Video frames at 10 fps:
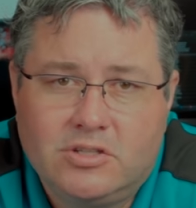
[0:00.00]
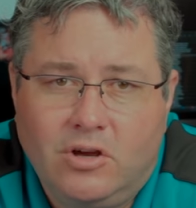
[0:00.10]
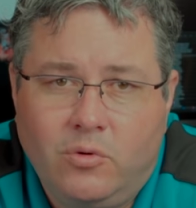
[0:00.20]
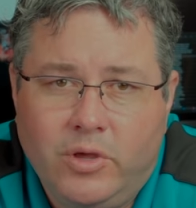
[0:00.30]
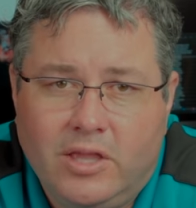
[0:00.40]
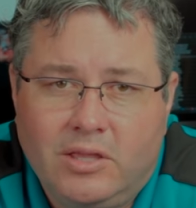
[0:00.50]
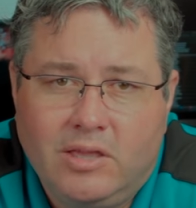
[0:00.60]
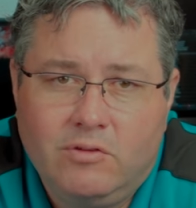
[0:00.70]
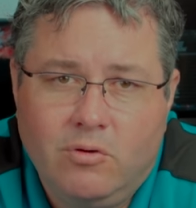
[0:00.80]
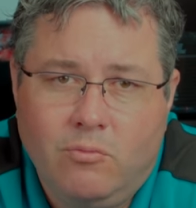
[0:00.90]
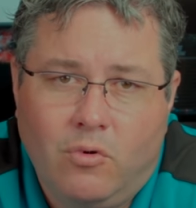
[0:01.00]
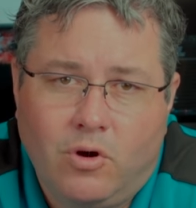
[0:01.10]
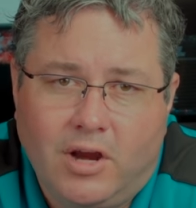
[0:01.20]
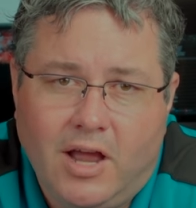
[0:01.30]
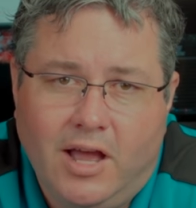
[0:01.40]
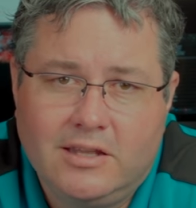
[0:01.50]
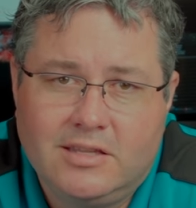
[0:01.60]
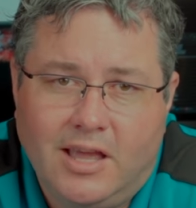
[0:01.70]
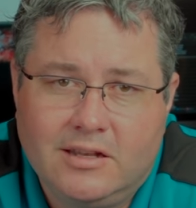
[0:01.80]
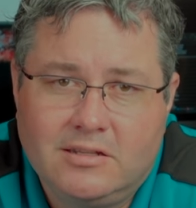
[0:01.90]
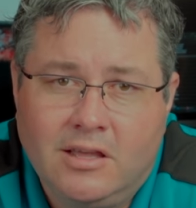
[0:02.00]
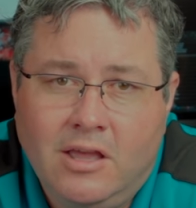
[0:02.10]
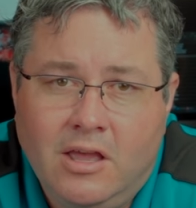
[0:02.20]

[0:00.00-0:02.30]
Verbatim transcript: so we can give you more content